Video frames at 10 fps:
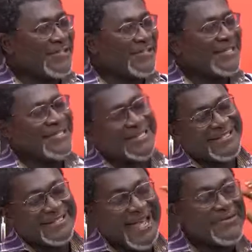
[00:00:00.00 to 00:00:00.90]
this
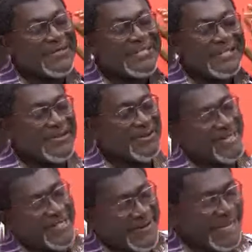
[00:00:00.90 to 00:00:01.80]

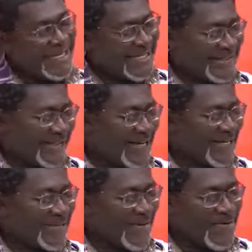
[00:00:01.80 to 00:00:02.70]
cybersecurity, right? It's
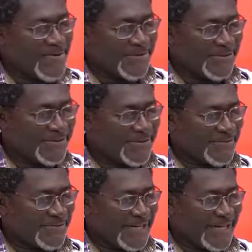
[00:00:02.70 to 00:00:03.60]
a whole sort of
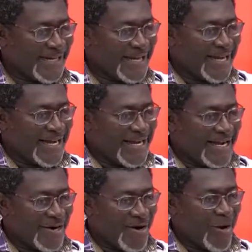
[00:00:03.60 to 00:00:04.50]

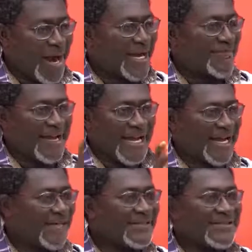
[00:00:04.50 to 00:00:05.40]
quagmire.
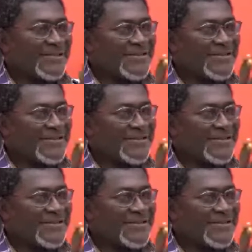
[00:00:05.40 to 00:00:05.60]
It's this